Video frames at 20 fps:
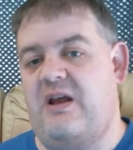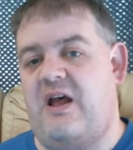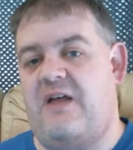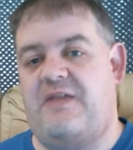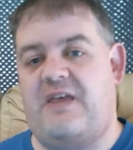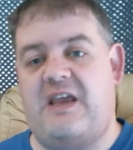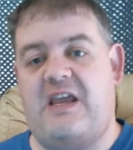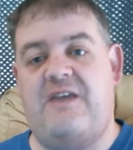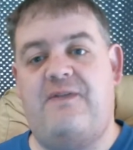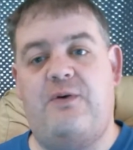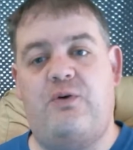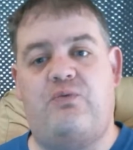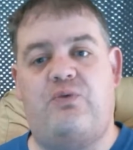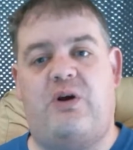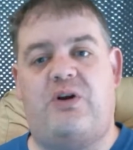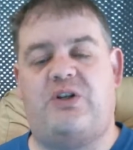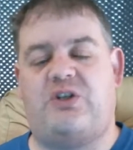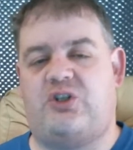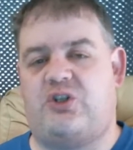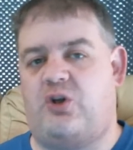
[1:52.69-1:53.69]
They even
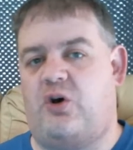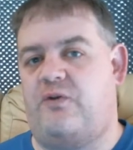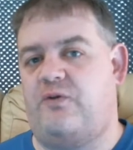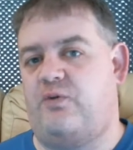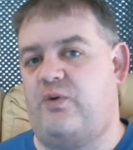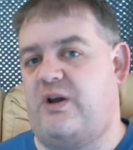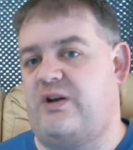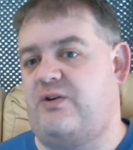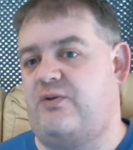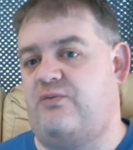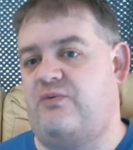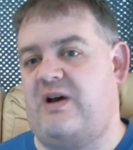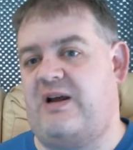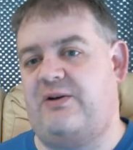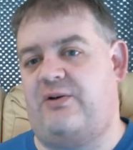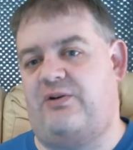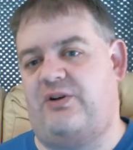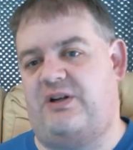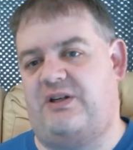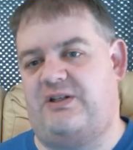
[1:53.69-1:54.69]
wrote software to run
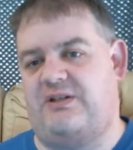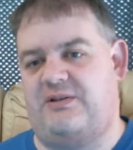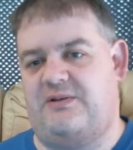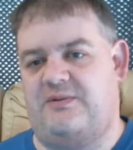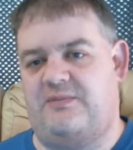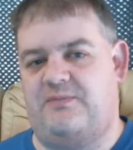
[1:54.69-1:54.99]
on it.